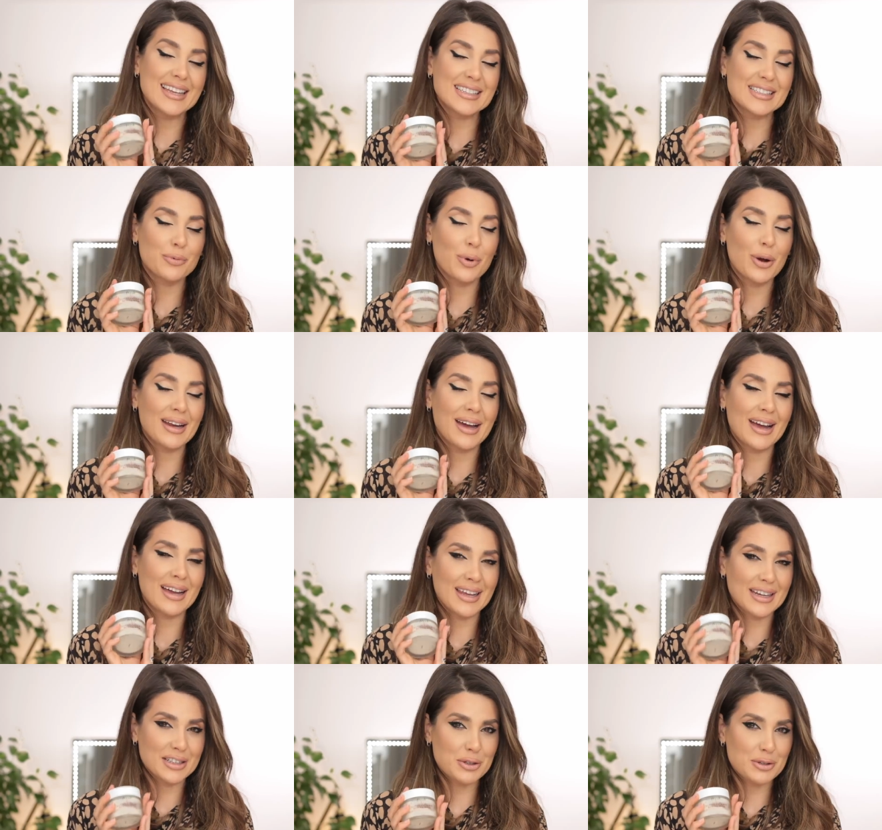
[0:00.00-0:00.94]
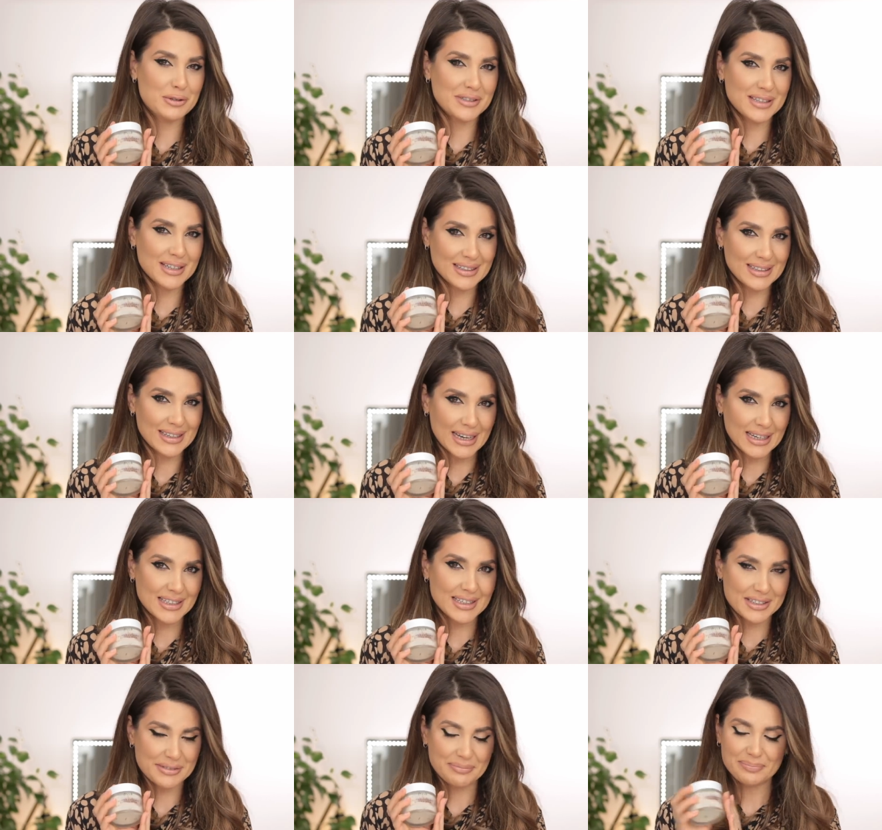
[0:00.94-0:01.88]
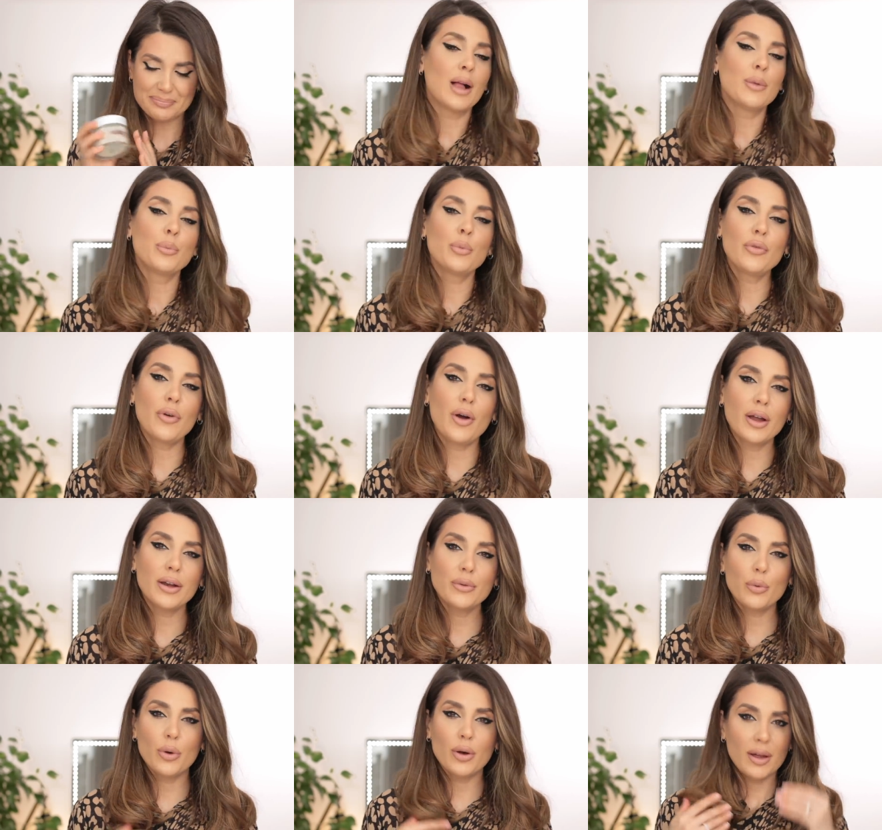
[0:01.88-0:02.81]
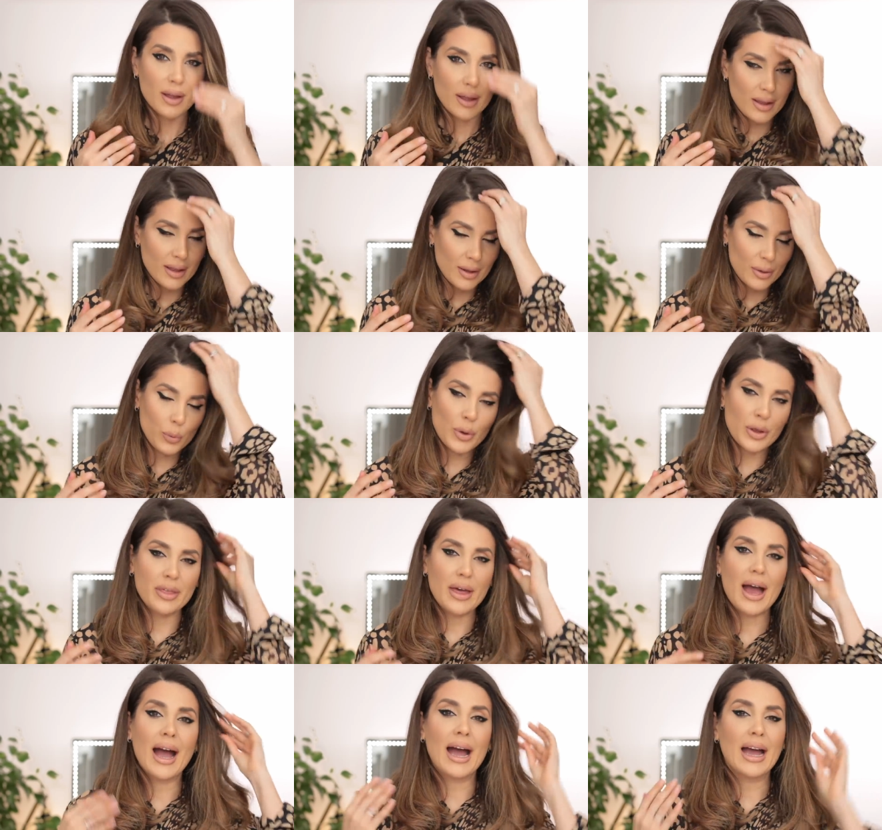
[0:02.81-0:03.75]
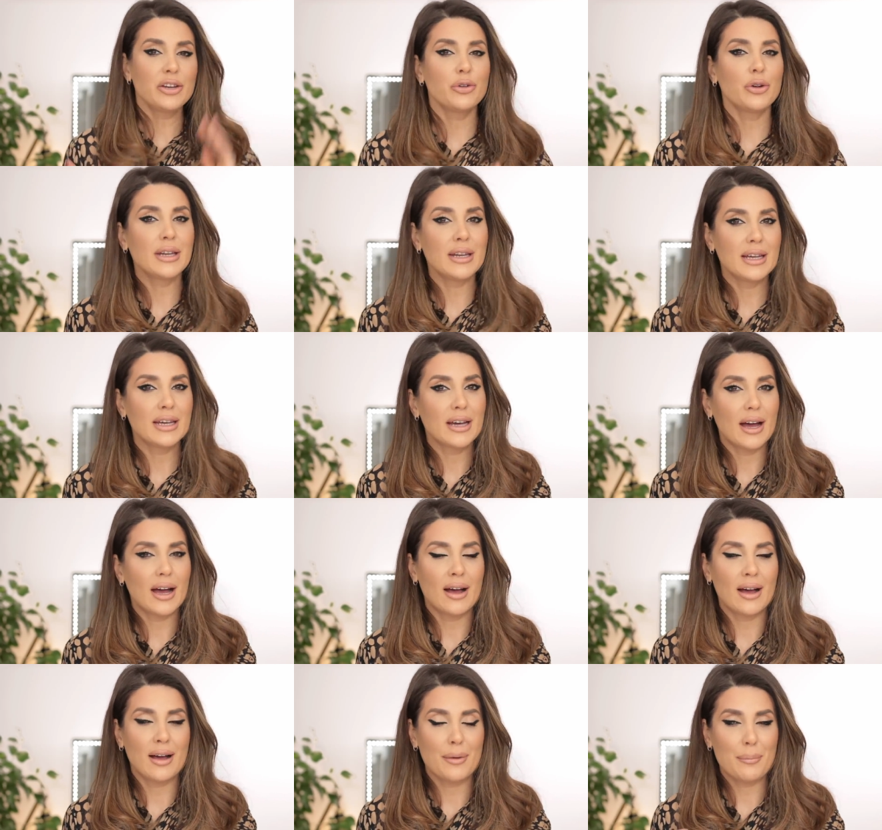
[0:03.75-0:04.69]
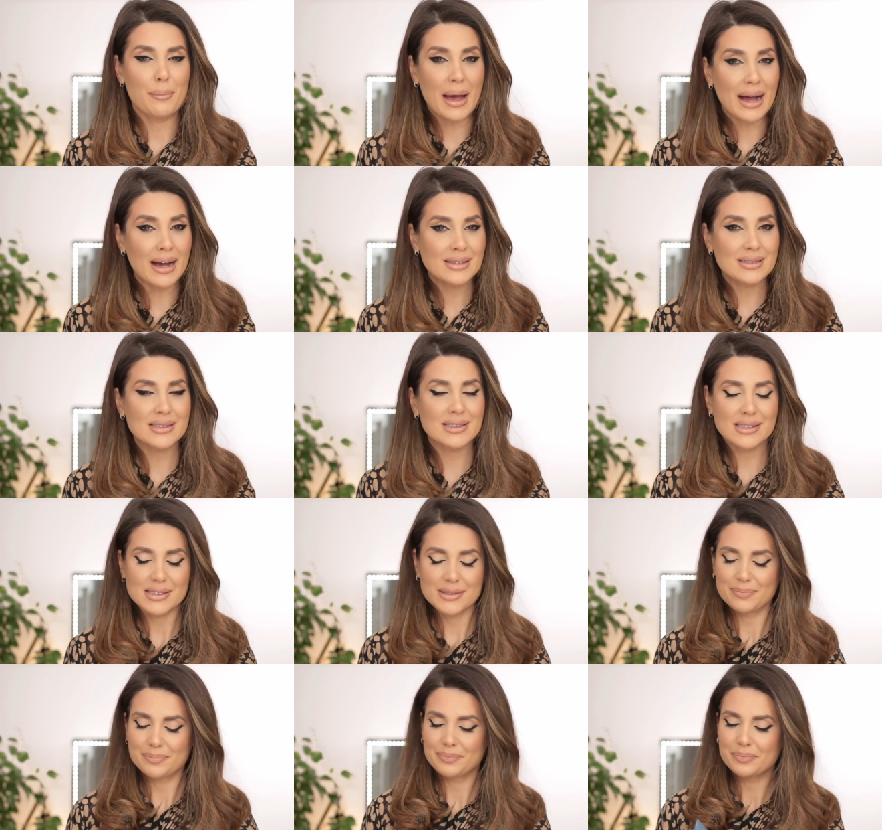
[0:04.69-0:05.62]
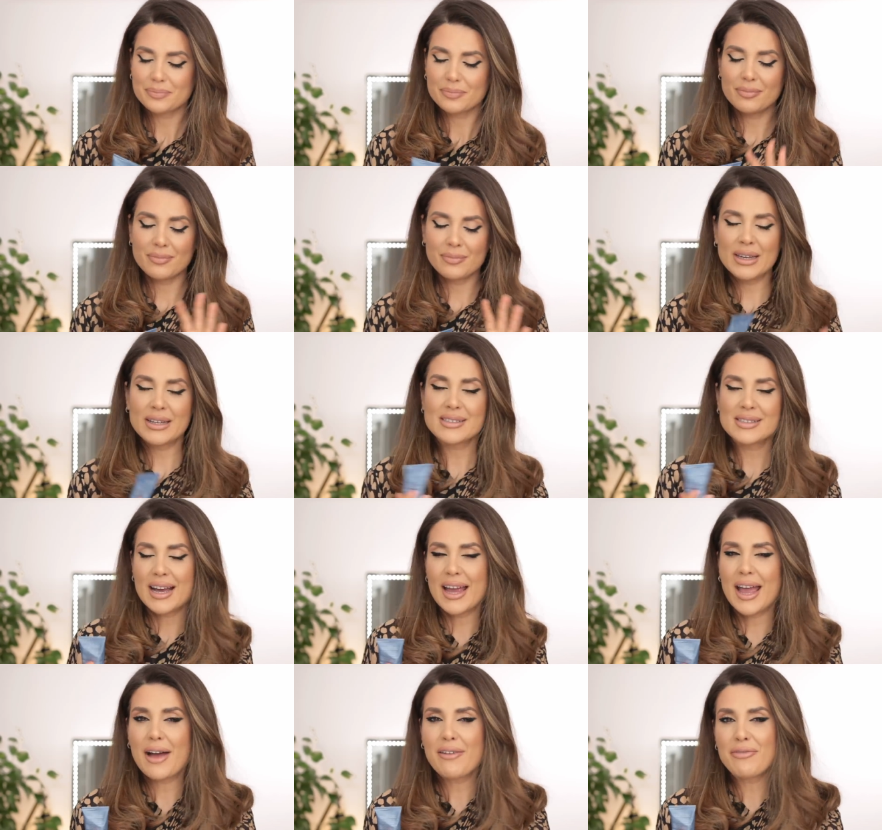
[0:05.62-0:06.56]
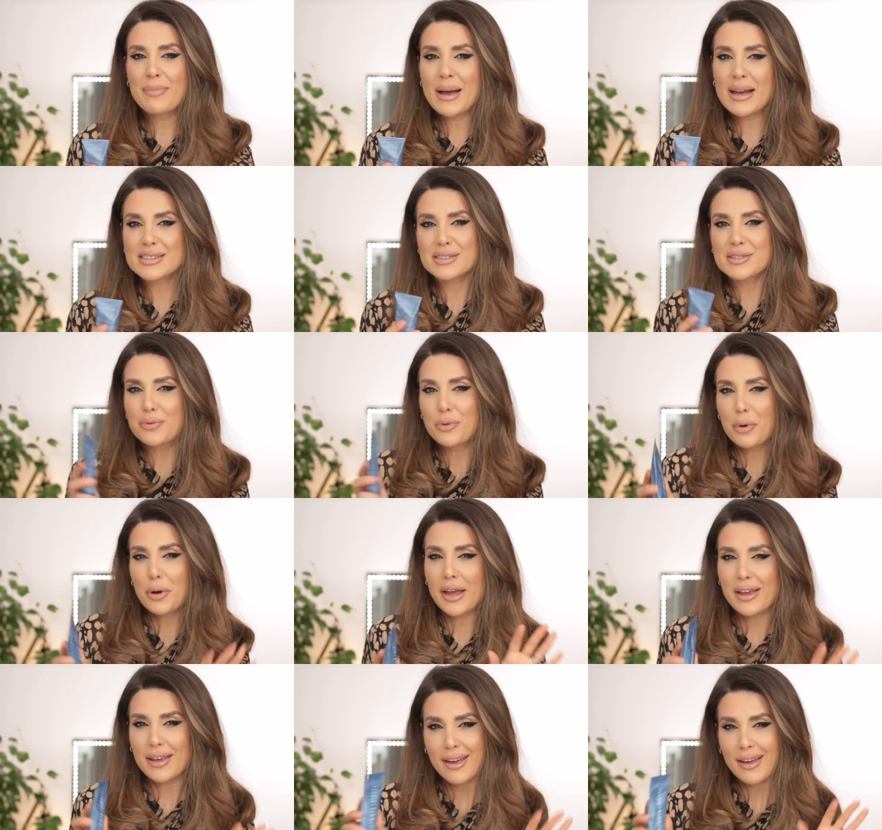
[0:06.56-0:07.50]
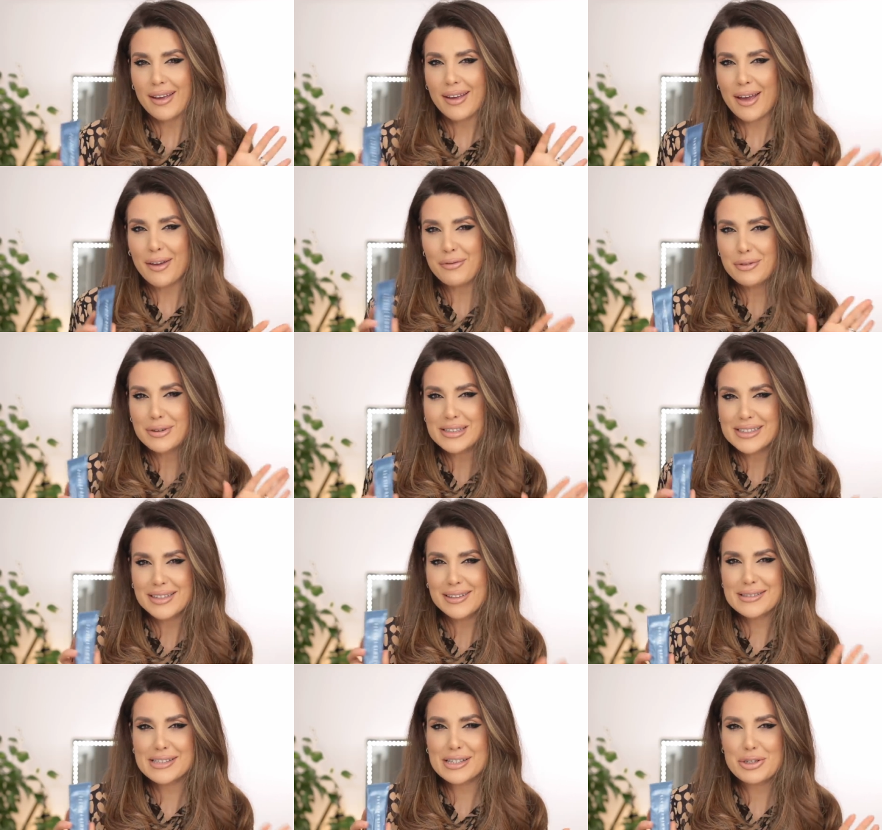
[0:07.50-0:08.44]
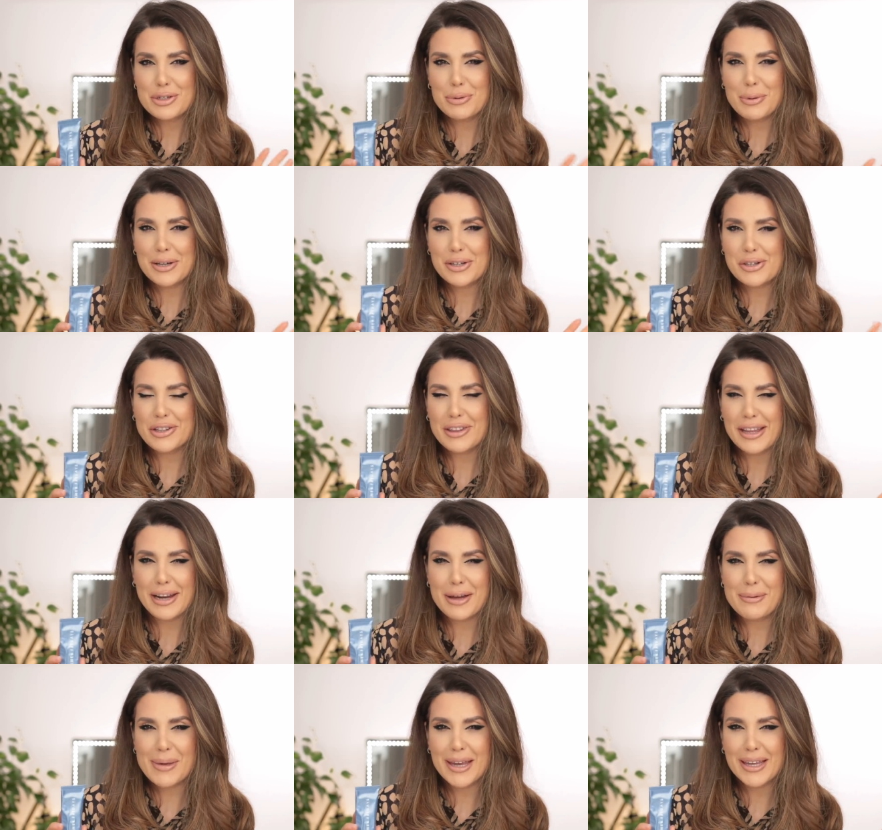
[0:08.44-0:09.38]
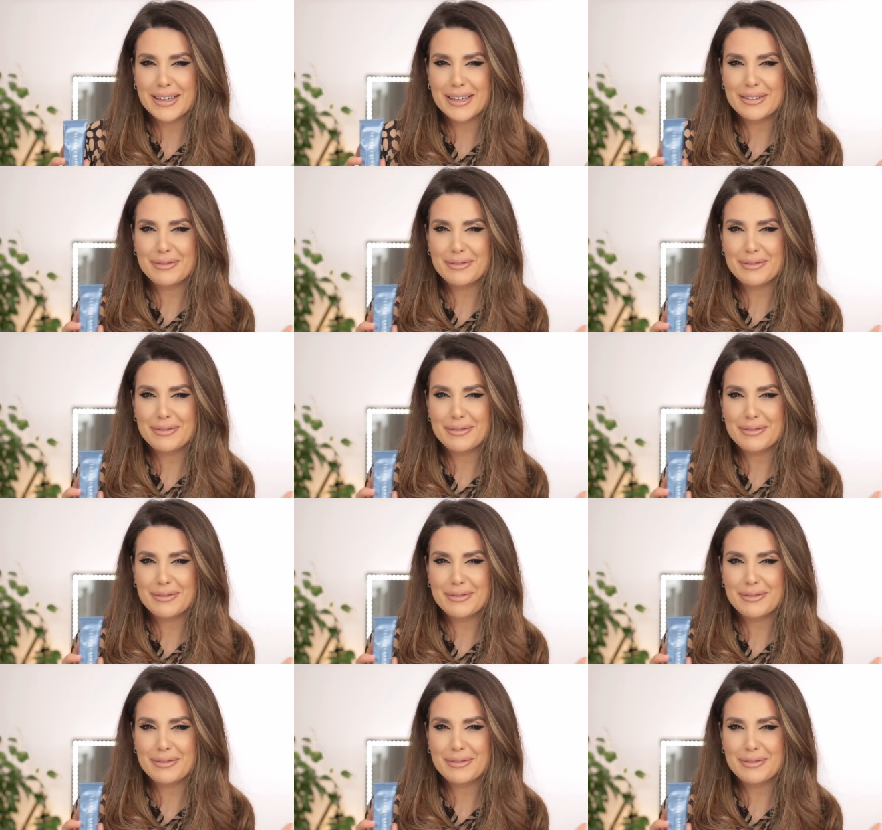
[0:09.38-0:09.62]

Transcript: This one, I like to use it at night. I'll move on with hydrating uh, masks, because I have masks for every single situation that I'm in